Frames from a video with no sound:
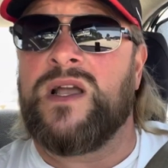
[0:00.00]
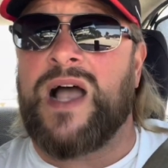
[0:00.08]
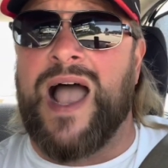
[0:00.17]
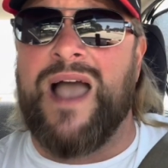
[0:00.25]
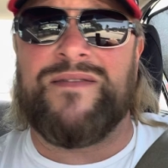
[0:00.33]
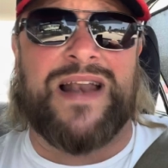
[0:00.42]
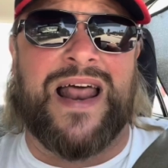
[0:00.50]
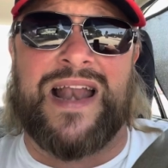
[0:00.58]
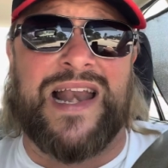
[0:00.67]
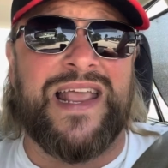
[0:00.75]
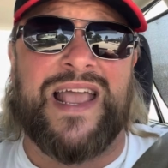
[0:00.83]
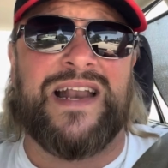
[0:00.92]
I haven't had
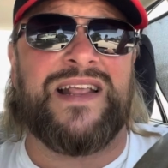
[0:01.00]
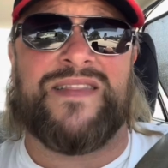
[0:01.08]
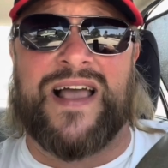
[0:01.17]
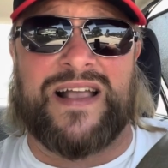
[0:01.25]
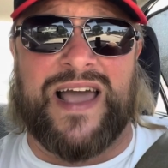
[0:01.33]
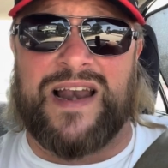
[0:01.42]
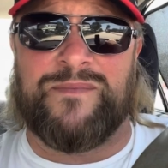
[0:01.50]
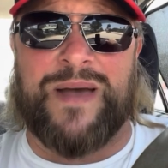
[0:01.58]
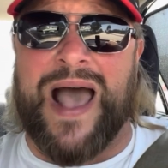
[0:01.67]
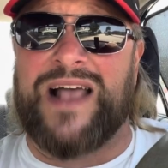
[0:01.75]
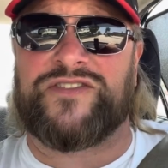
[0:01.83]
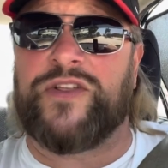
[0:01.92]
any of that kind of
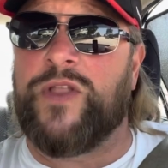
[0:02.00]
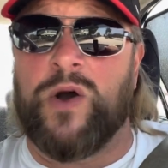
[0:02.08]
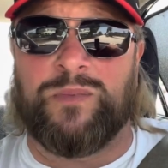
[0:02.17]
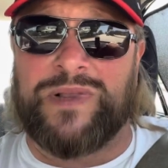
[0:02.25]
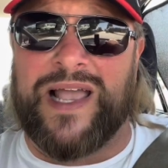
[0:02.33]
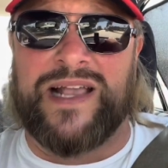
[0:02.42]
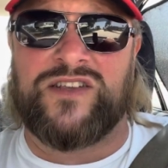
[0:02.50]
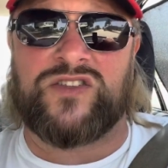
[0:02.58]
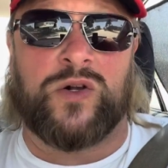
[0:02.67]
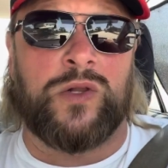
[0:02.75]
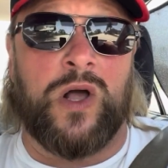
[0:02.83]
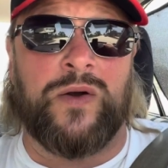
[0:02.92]
passion, though, playing
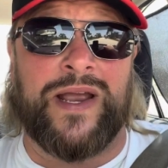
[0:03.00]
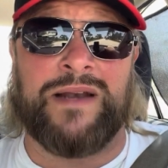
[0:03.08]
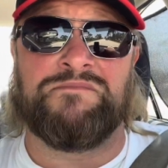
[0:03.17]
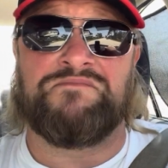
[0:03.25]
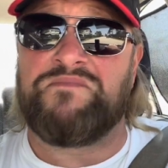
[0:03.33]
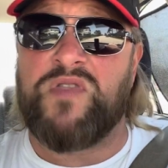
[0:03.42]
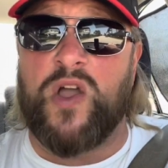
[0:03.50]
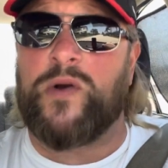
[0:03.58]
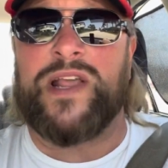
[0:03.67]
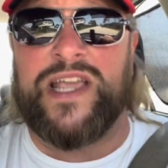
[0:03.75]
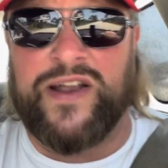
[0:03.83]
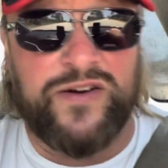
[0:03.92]
solo in
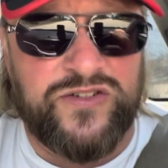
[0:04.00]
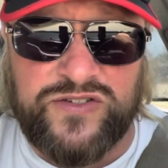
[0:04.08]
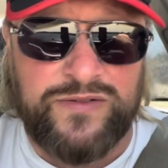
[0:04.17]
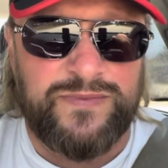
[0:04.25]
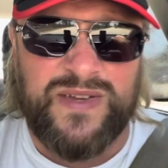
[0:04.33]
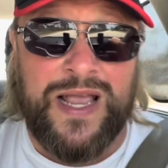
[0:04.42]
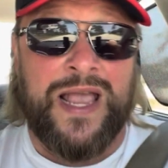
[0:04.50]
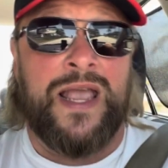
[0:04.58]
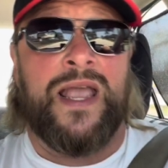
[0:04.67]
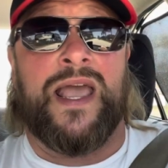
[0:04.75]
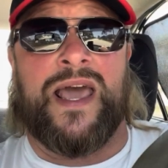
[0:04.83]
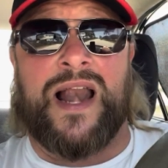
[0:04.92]
30 years.
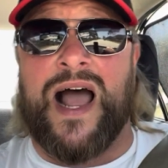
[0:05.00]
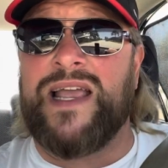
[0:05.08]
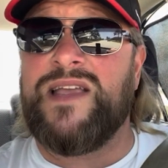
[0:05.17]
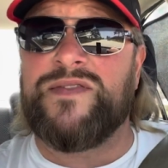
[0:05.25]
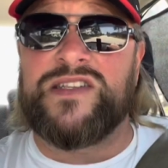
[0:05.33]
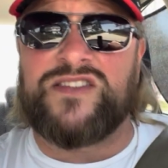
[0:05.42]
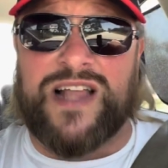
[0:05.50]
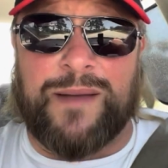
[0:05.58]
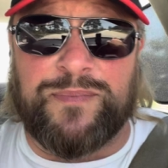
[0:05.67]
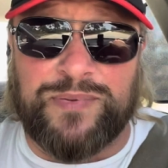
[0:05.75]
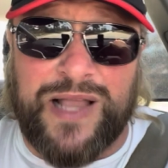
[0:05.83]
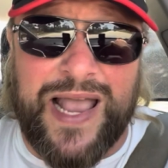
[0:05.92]
And I even
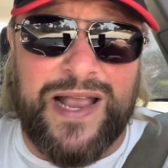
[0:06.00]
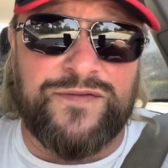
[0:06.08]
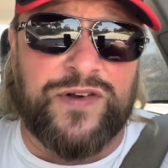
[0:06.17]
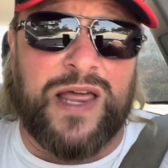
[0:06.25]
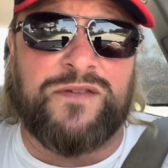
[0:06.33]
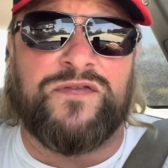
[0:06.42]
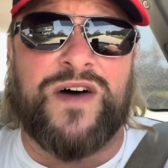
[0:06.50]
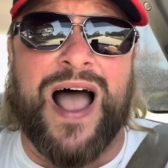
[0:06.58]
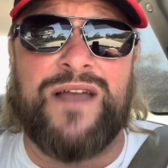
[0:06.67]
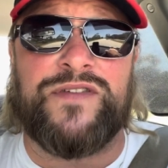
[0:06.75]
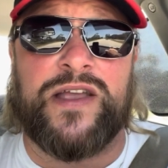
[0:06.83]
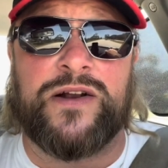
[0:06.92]
stopped playing for like
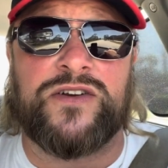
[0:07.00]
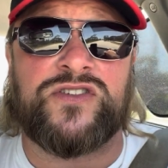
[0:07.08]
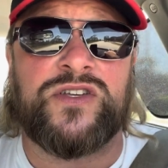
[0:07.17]
5 years.